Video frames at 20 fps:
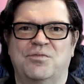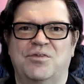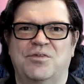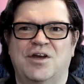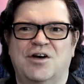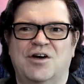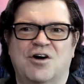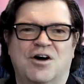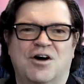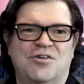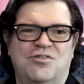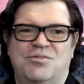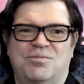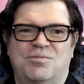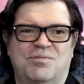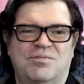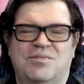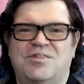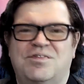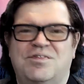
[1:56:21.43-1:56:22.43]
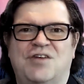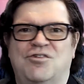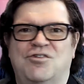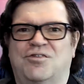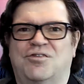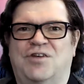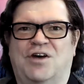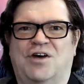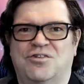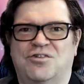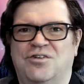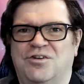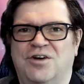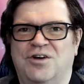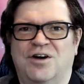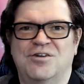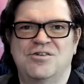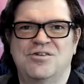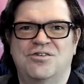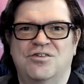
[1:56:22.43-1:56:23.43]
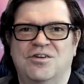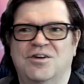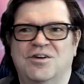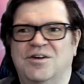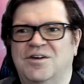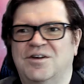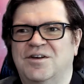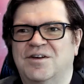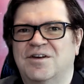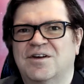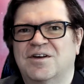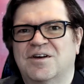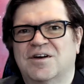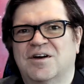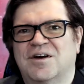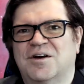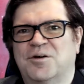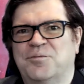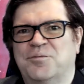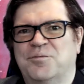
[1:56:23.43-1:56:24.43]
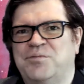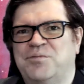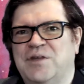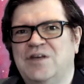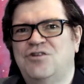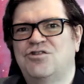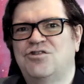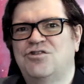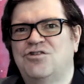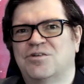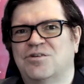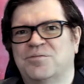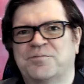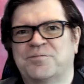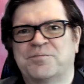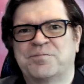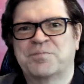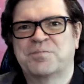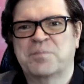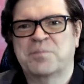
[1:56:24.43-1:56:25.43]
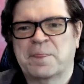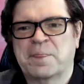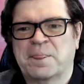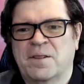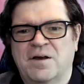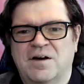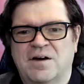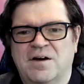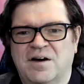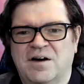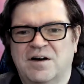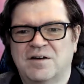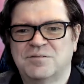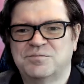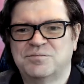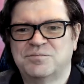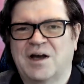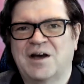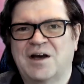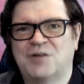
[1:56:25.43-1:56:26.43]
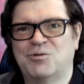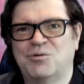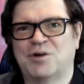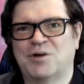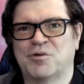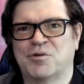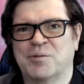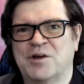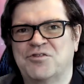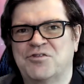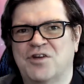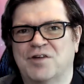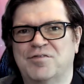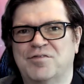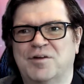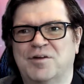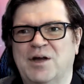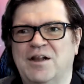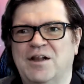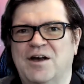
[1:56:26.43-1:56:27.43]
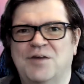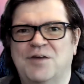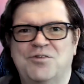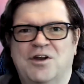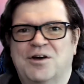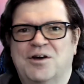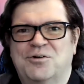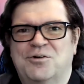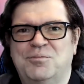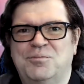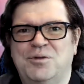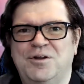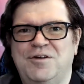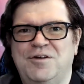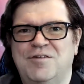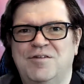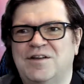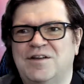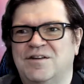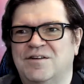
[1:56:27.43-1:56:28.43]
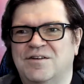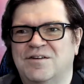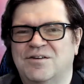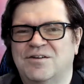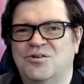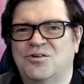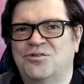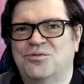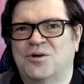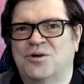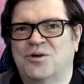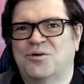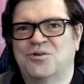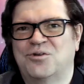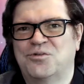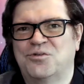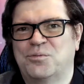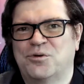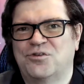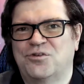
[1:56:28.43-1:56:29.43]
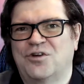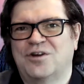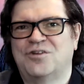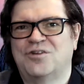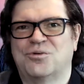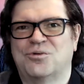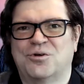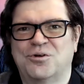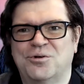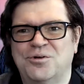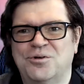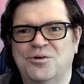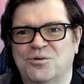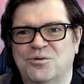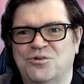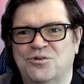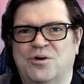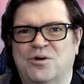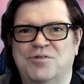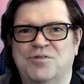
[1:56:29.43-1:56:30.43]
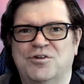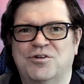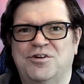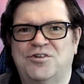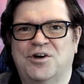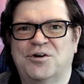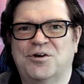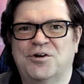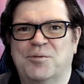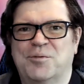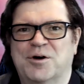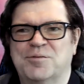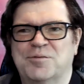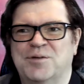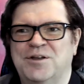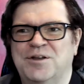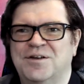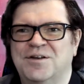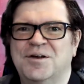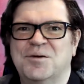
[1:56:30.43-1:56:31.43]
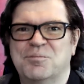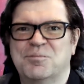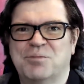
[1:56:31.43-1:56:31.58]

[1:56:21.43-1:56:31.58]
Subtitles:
They cost tens of thousands of dollars each. I had one for myself at Bell Labs, and I couldn't believe it, because when I was a postdoc in Toronto, there was one for the entire department.